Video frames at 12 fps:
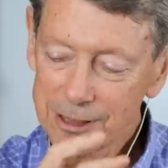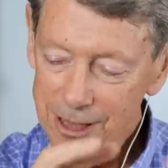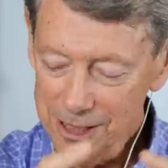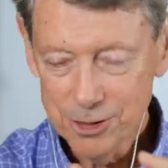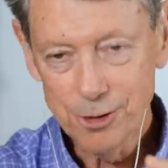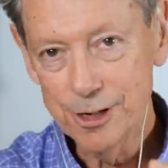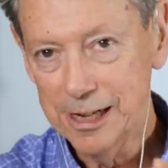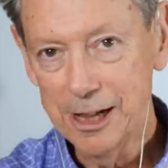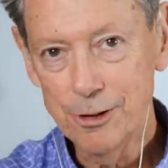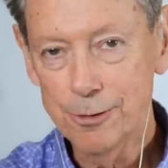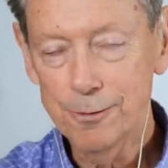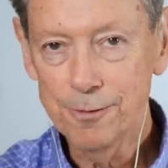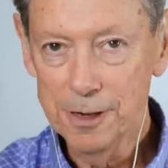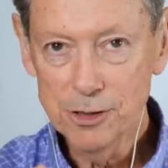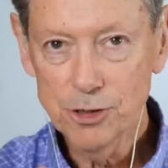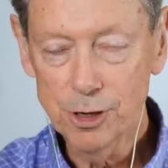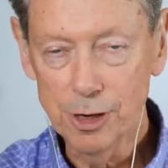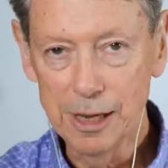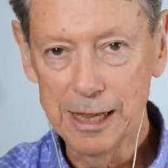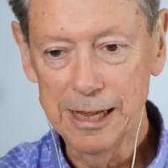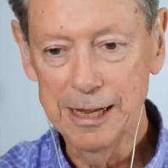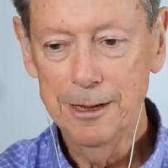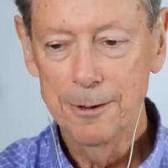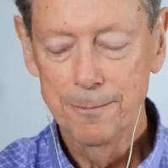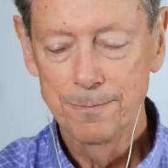cluster together functionally